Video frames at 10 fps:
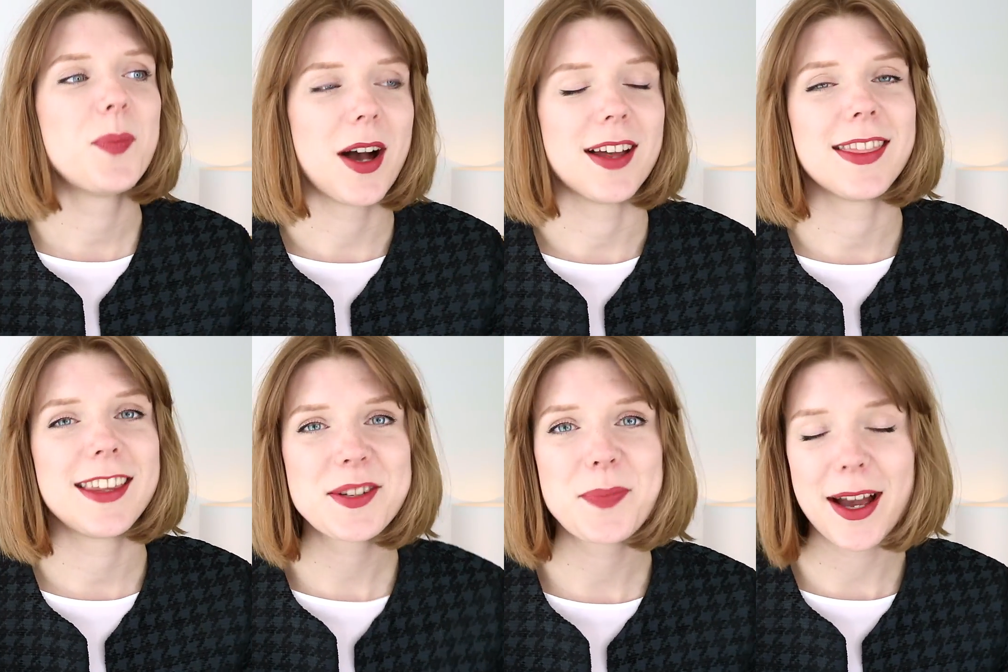But
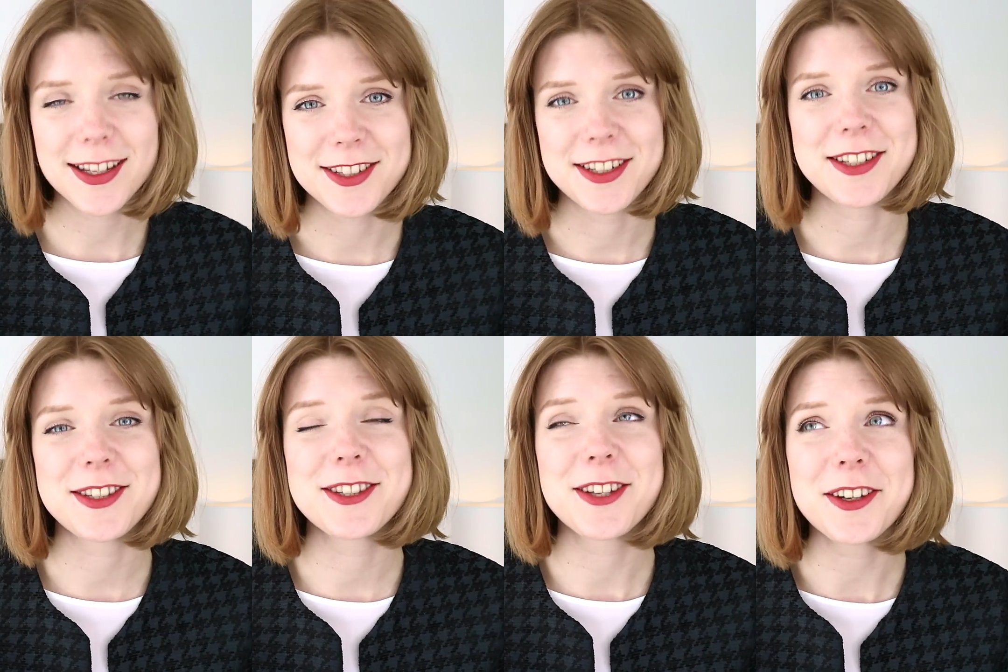this pattern
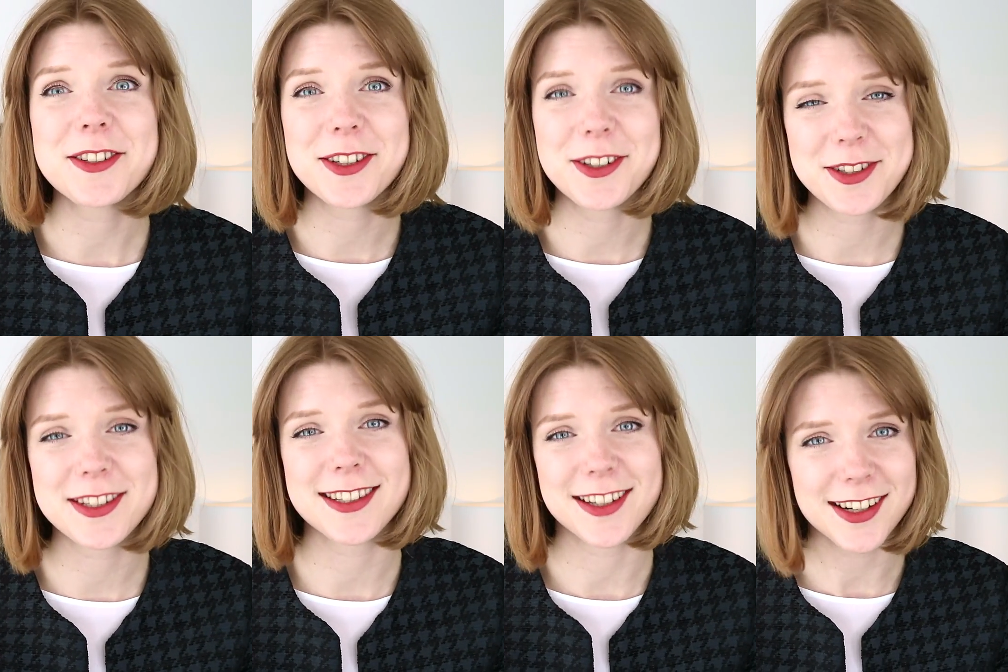is such a
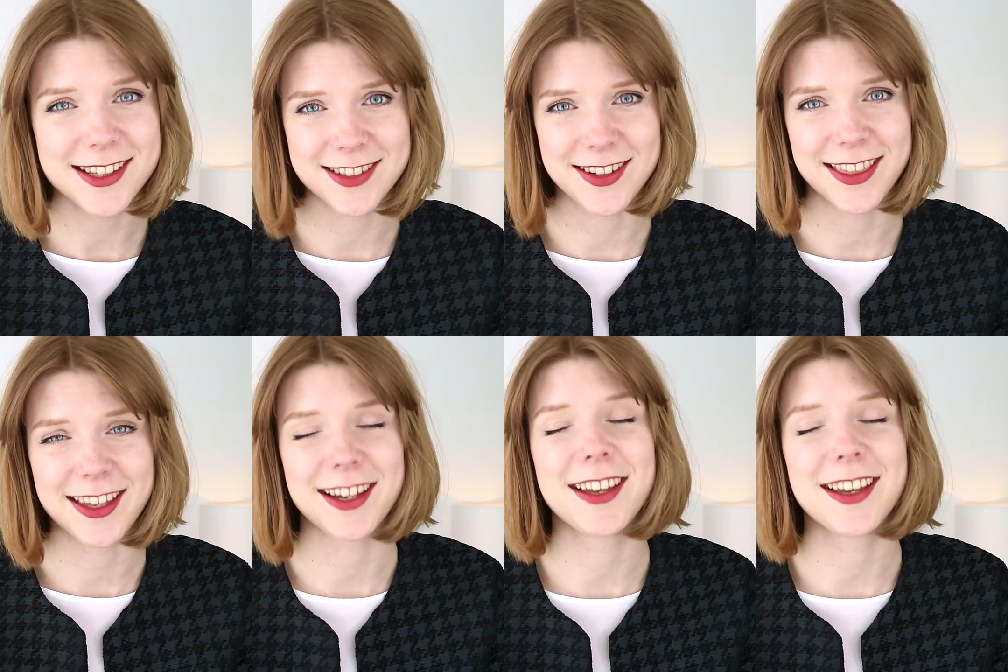good starter, I think.